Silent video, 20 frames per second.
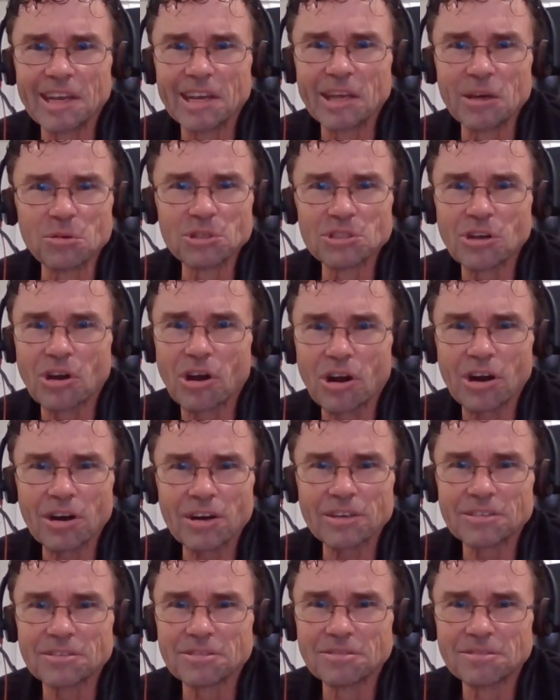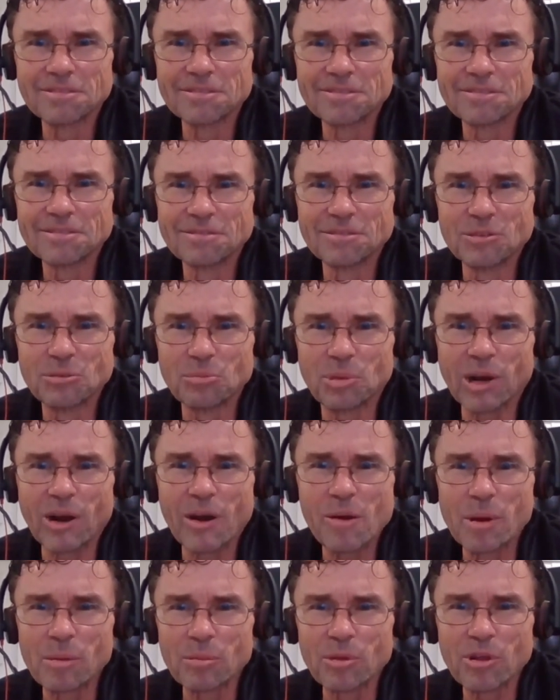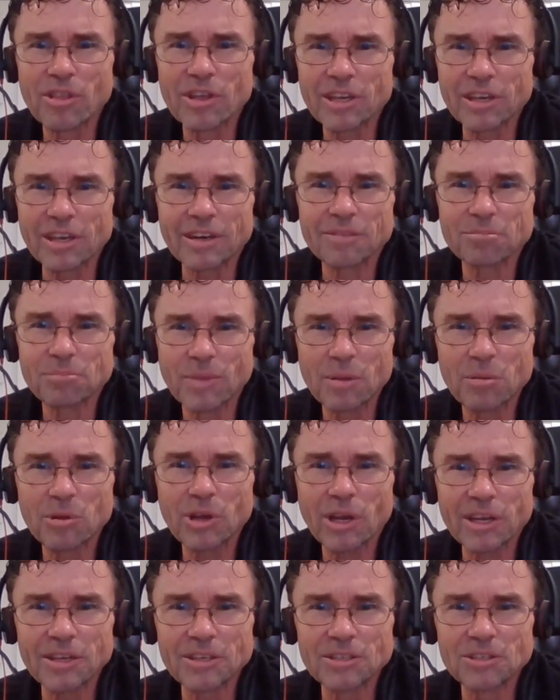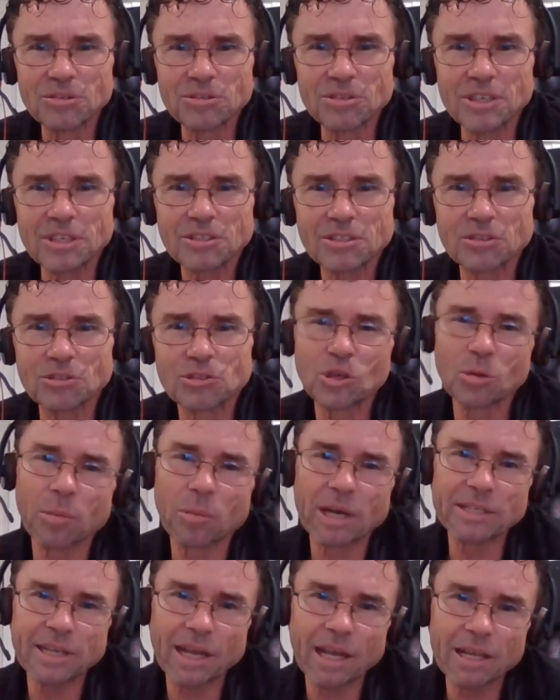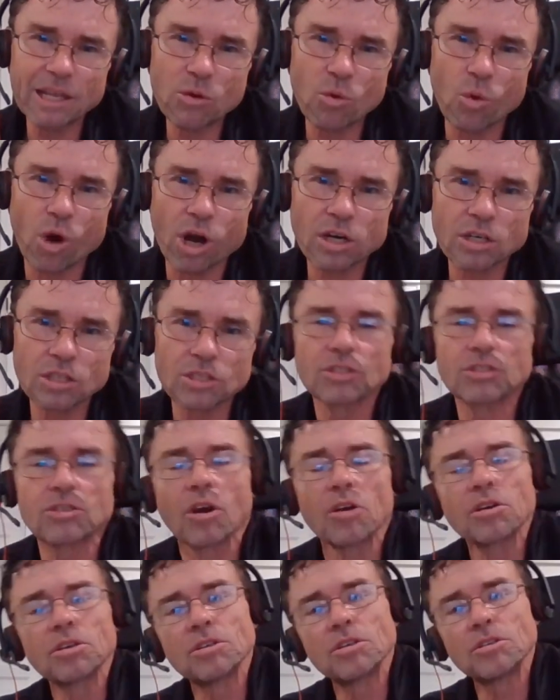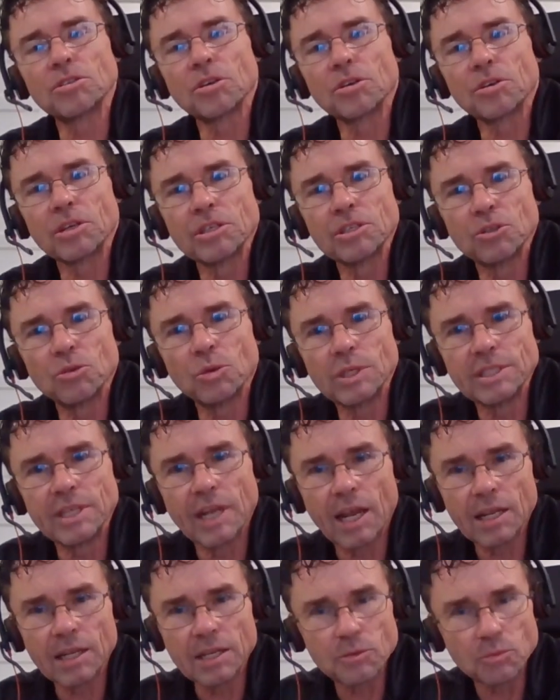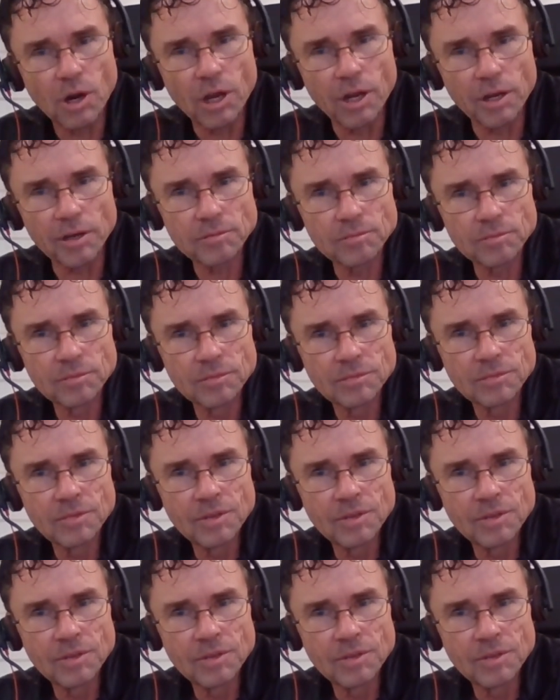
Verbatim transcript: And it was hard but I remember thinking, maybe I could do this. And so my daily walk started to turn into a daily run.